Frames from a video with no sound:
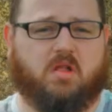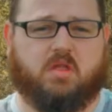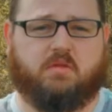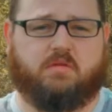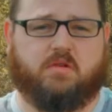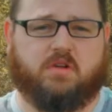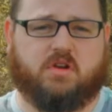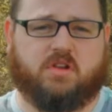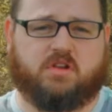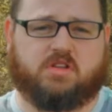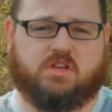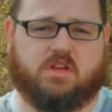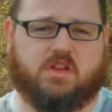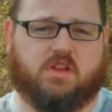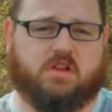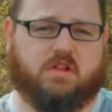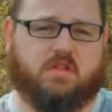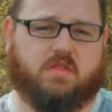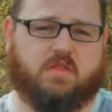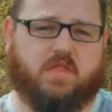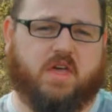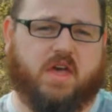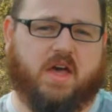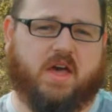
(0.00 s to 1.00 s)
the footage I did
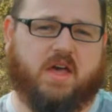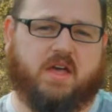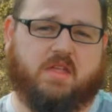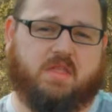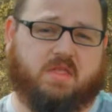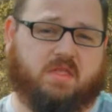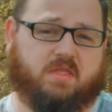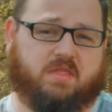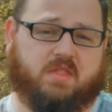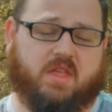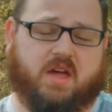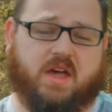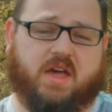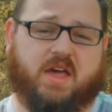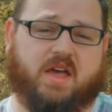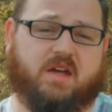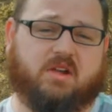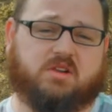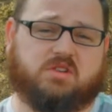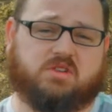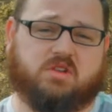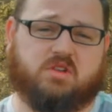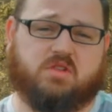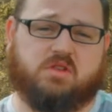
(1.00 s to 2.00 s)
on that. And I
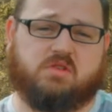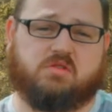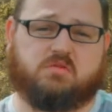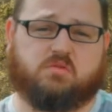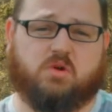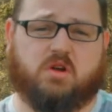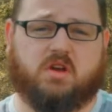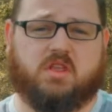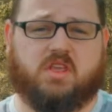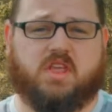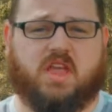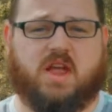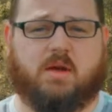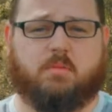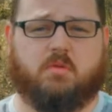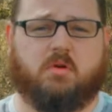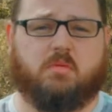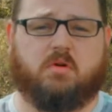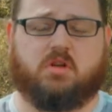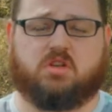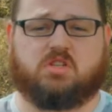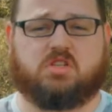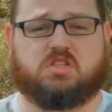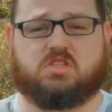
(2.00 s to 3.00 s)
actually only use one
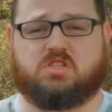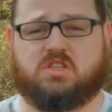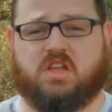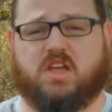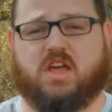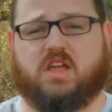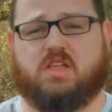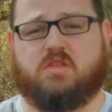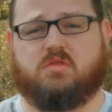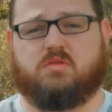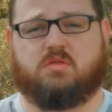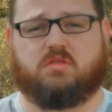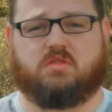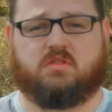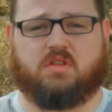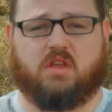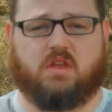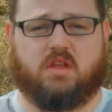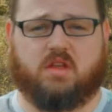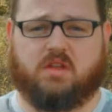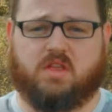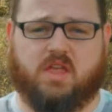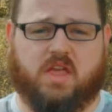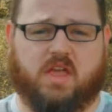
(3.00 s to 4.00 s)
camera, but let's just say I used
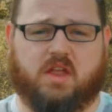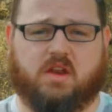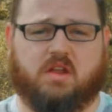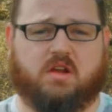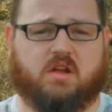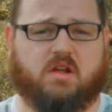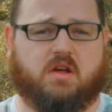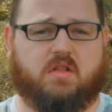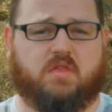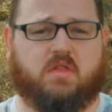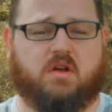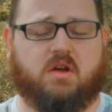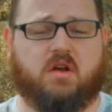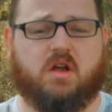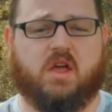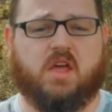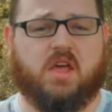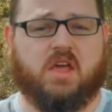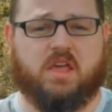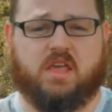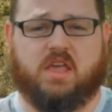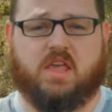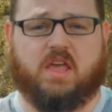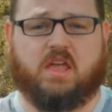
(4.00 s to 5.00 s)
the Canon on there,
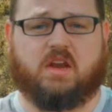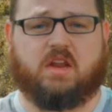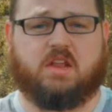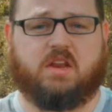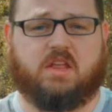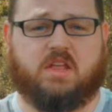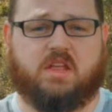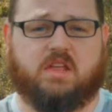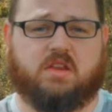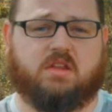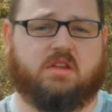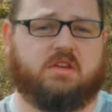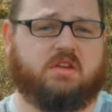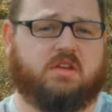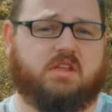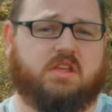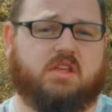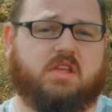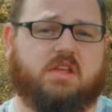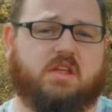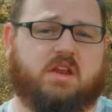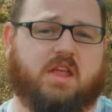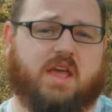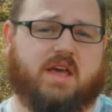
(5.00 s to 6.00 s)
Canon
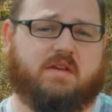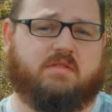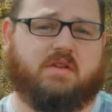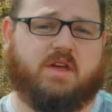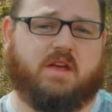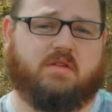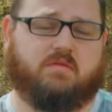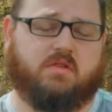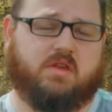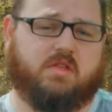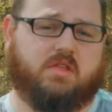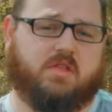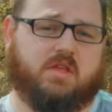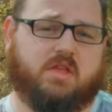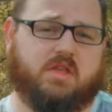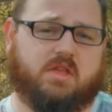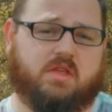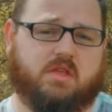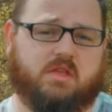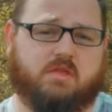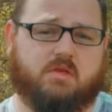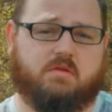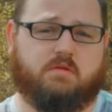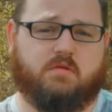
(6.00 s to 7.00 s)
80D, and have
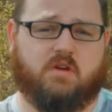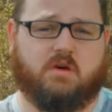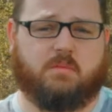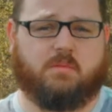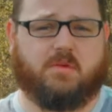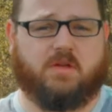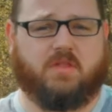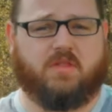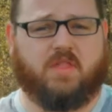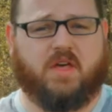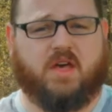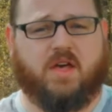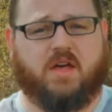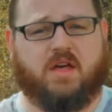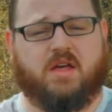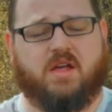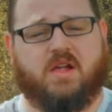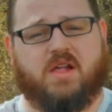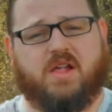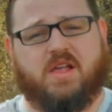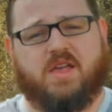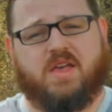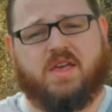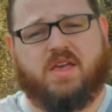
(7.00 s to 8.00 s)
everything you filmed on that.
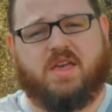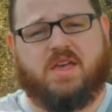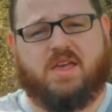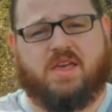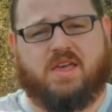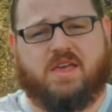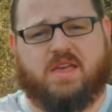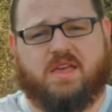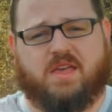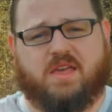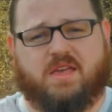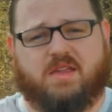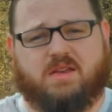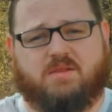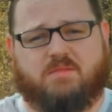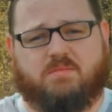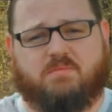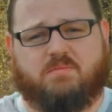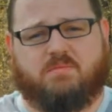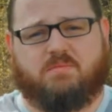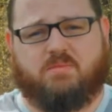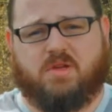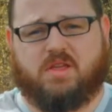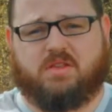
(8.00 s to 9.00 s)

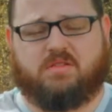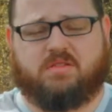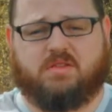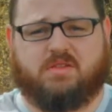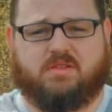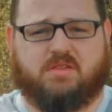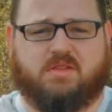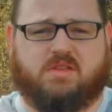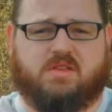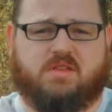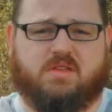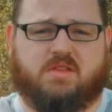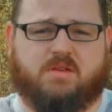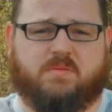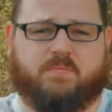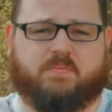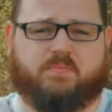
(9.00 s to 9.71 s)
And basically,